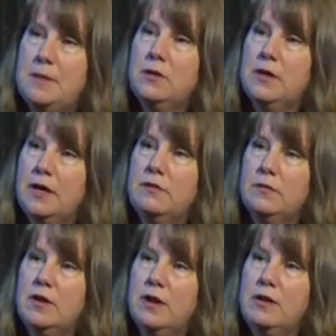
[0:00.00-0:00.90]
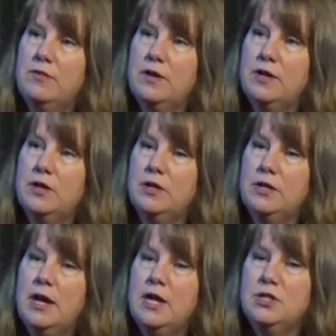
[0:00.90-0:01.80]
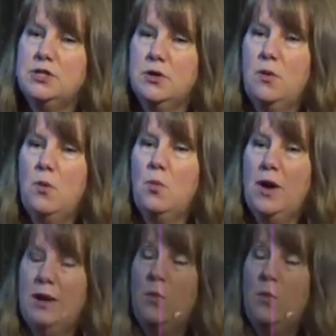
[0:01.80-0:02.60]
Okay, all right, very good. So what I